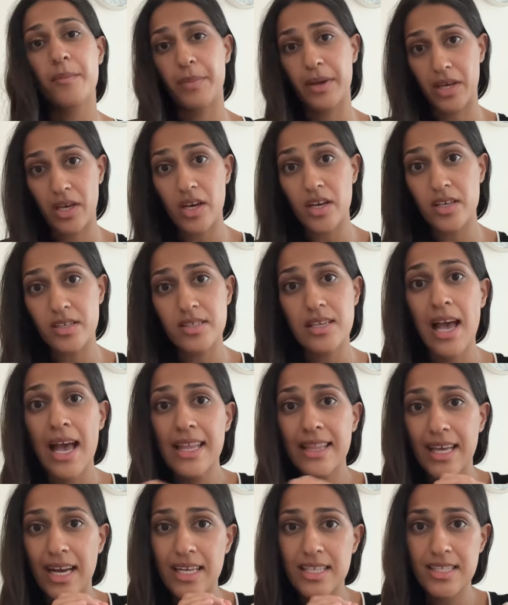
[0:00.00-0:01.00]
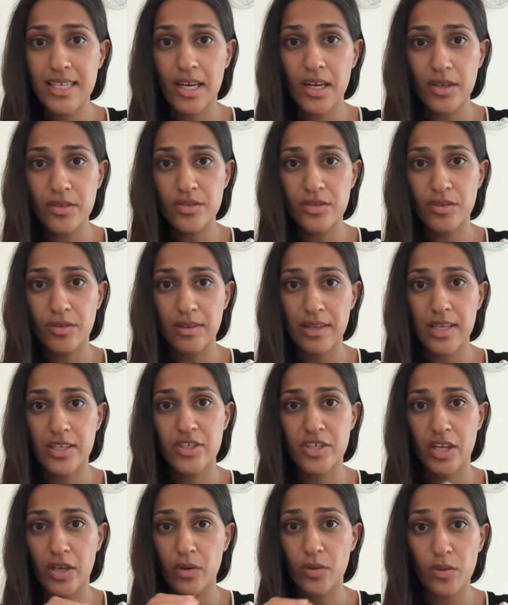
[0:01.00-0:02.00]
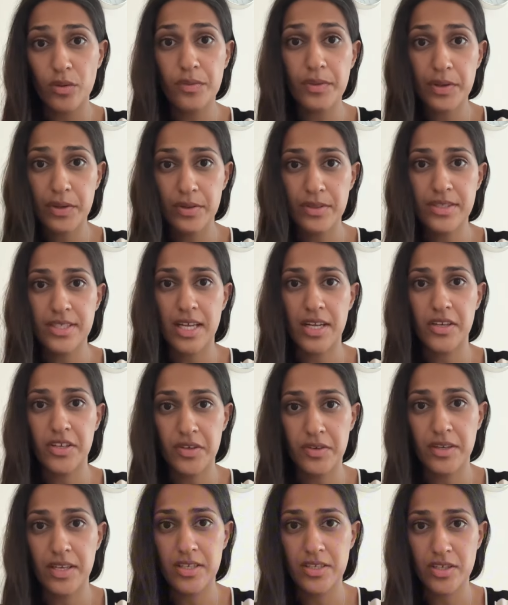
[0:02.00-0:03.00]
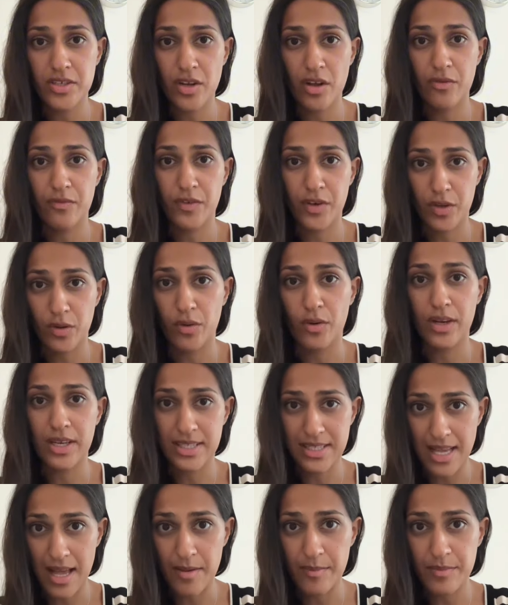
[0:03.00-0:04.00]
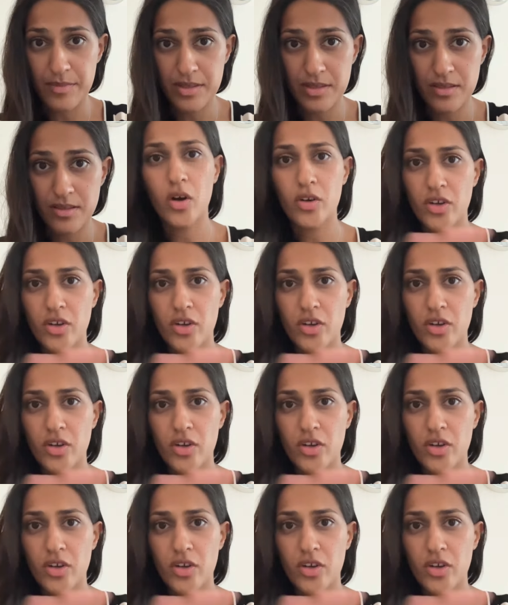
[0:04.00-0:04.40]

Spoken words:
because that tells you literally all the content you need to know for your exams.